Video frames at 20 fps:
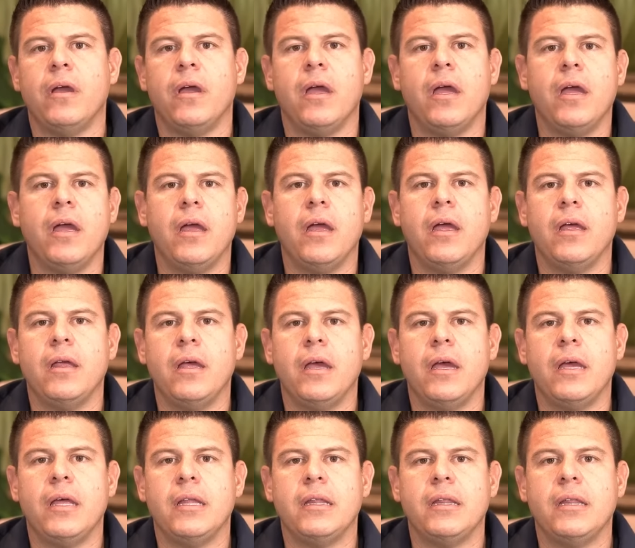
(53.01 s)

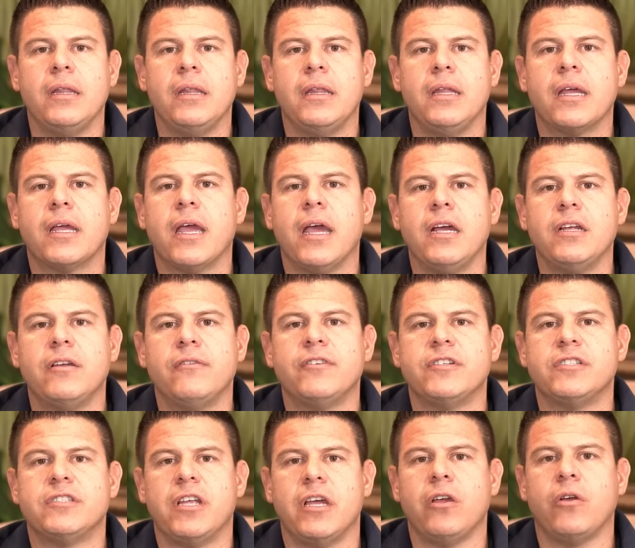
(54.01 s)
In the case of the
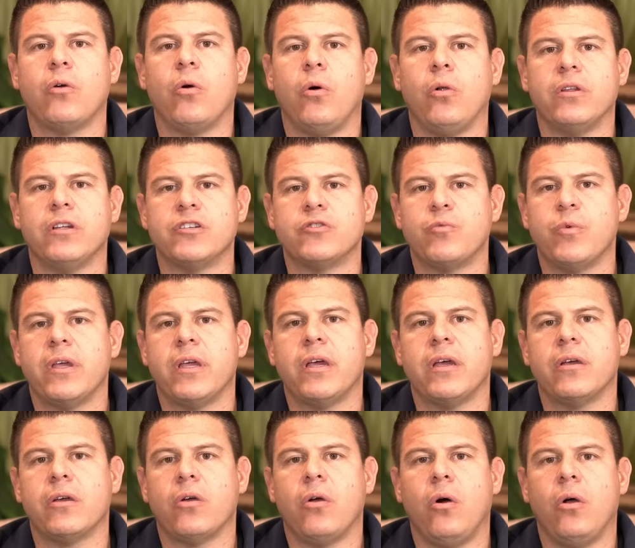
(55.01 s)
stakeholders, we
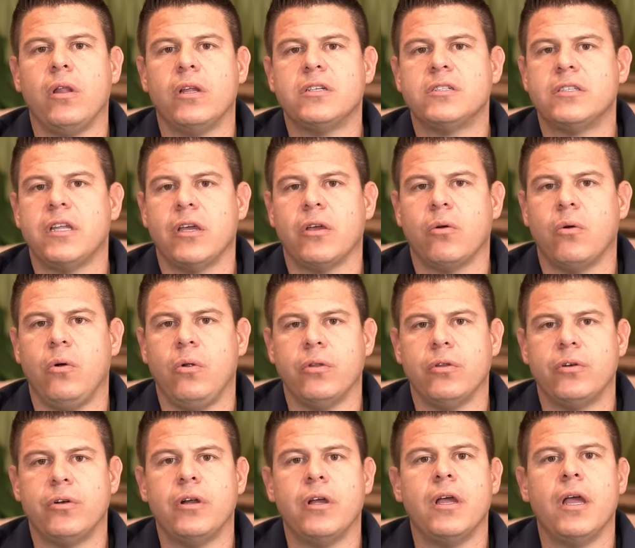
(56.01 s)
can call a
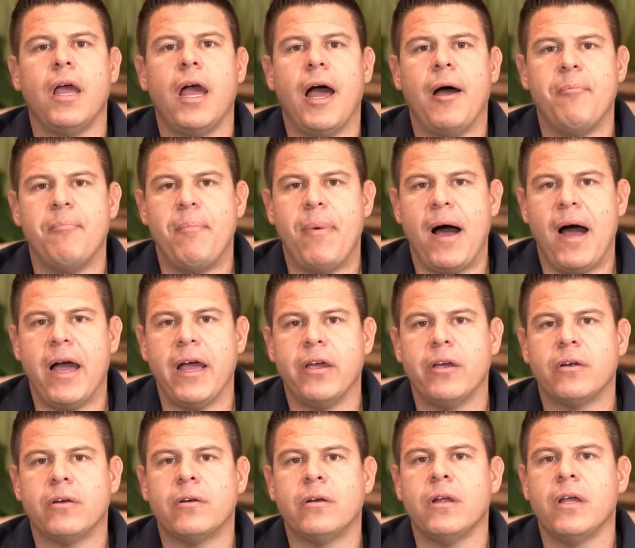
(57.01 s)
stakeholder a
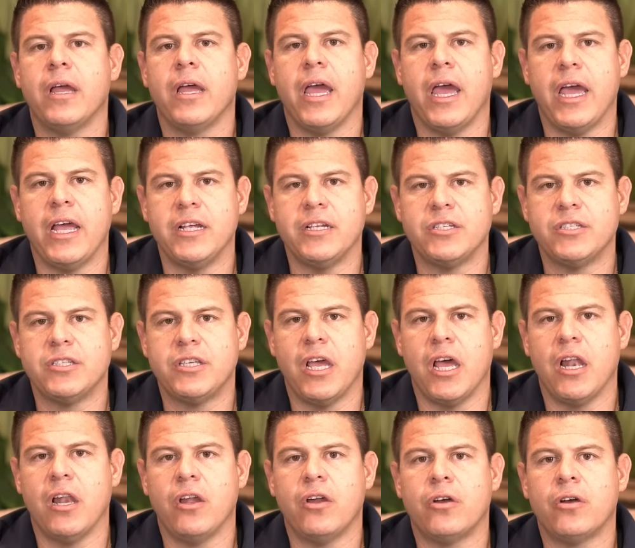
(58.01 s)
buyer, a
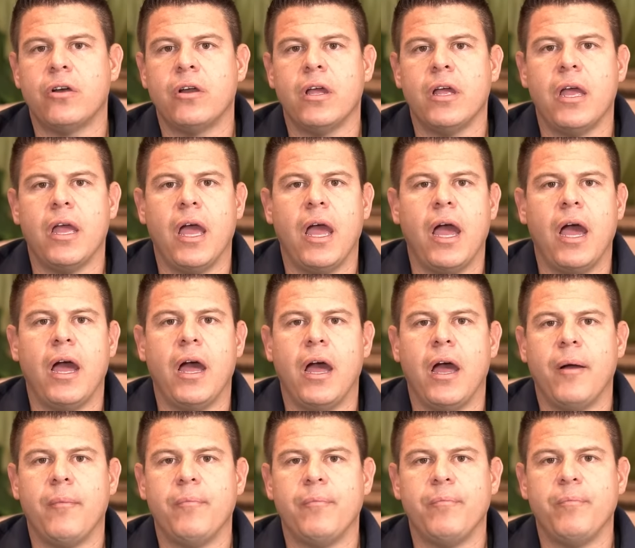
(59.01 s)
seller,
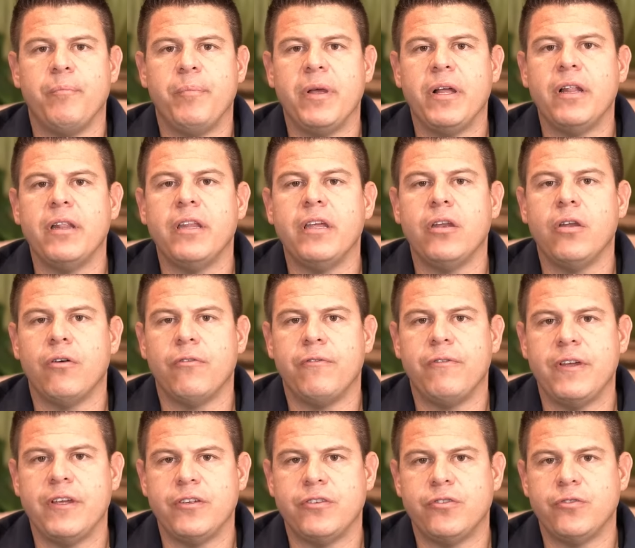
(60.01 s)
building
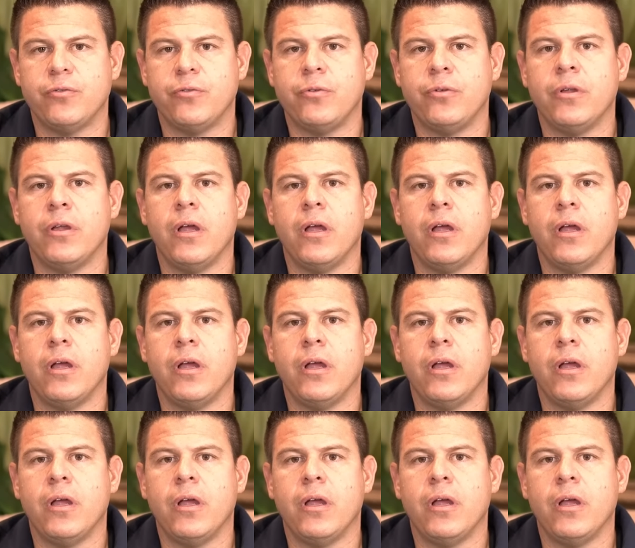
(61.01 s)
official,